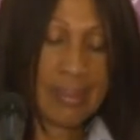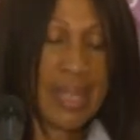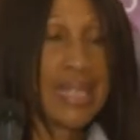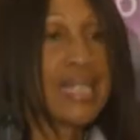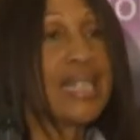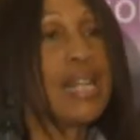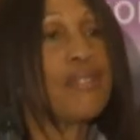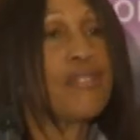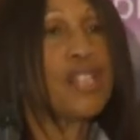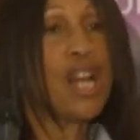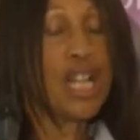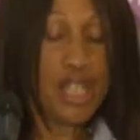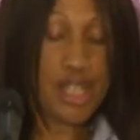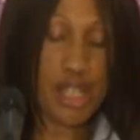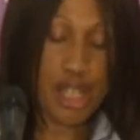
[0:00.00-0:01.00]

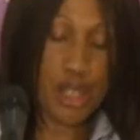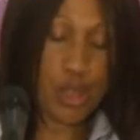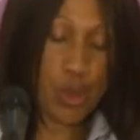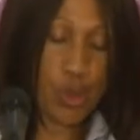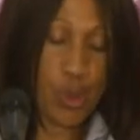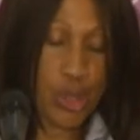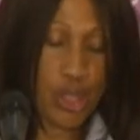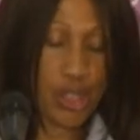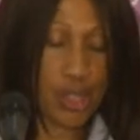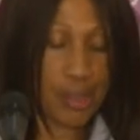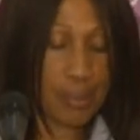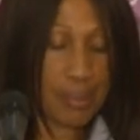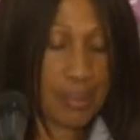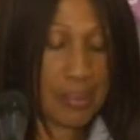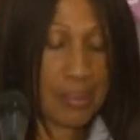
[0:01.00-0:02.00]
Self-knowledge is crucial.
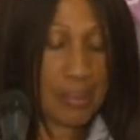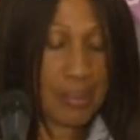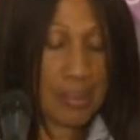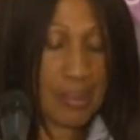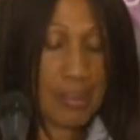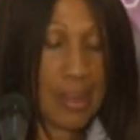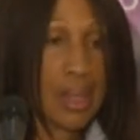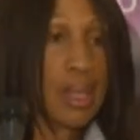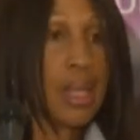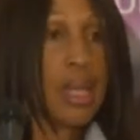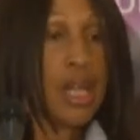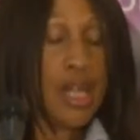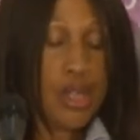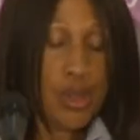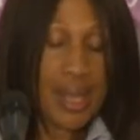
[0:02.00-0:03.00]

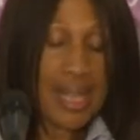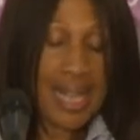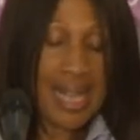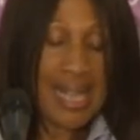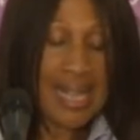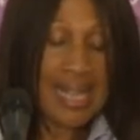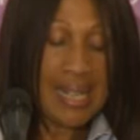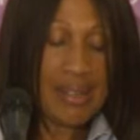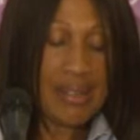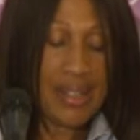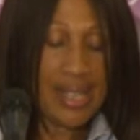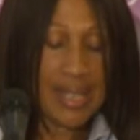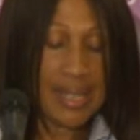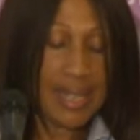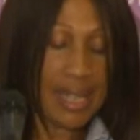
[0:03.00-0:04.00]
You gain
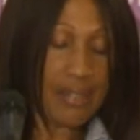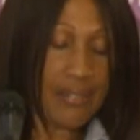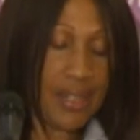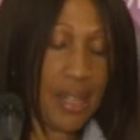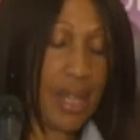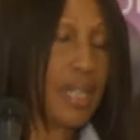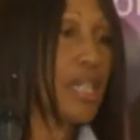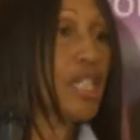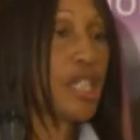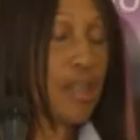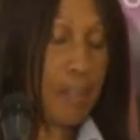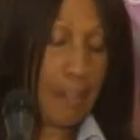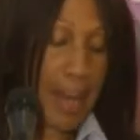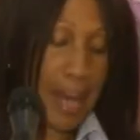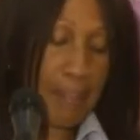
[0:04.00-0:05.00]
this self-knowledge
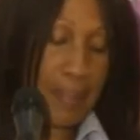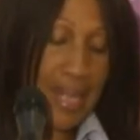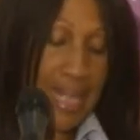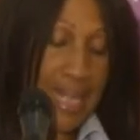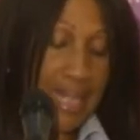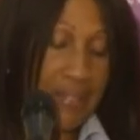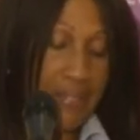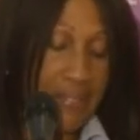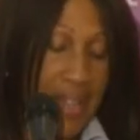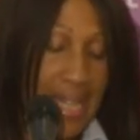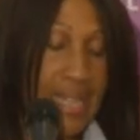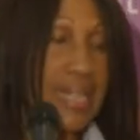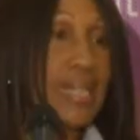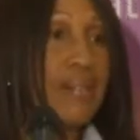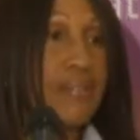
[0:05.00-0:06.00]
by being
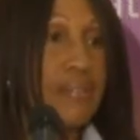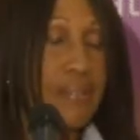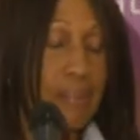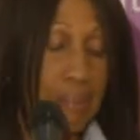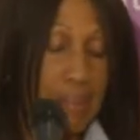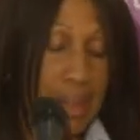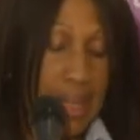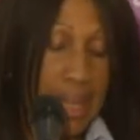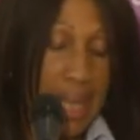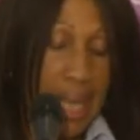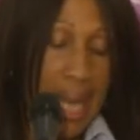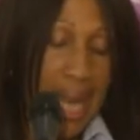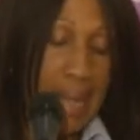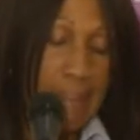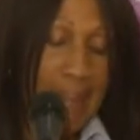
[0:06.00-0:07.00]
effective
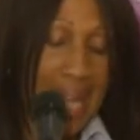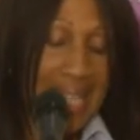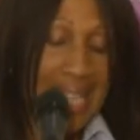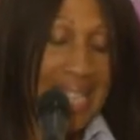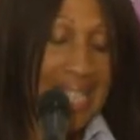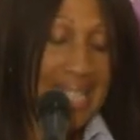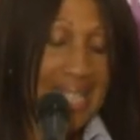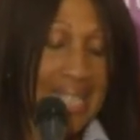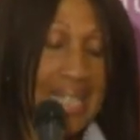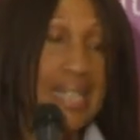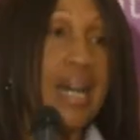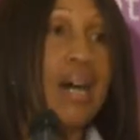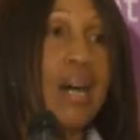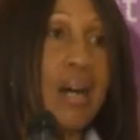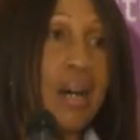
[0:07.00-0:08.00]
and by listening
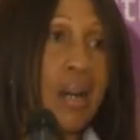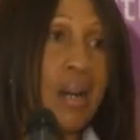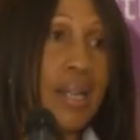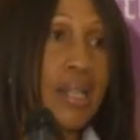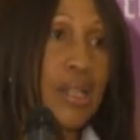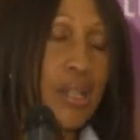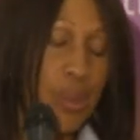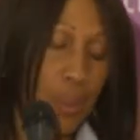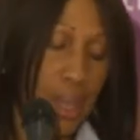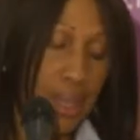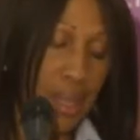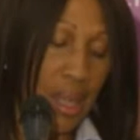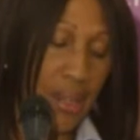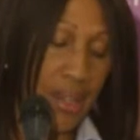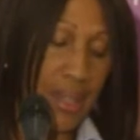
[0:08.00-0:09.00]
hard to what
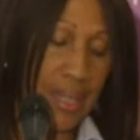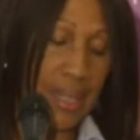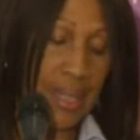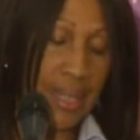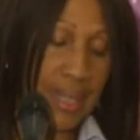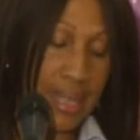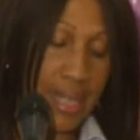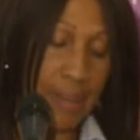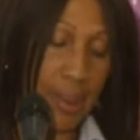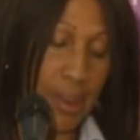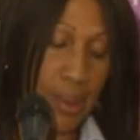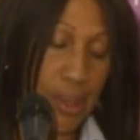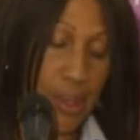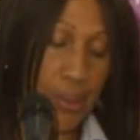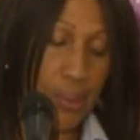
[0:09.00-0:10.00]
others say
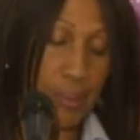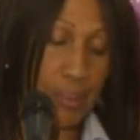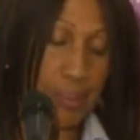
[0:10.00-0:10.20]
about you.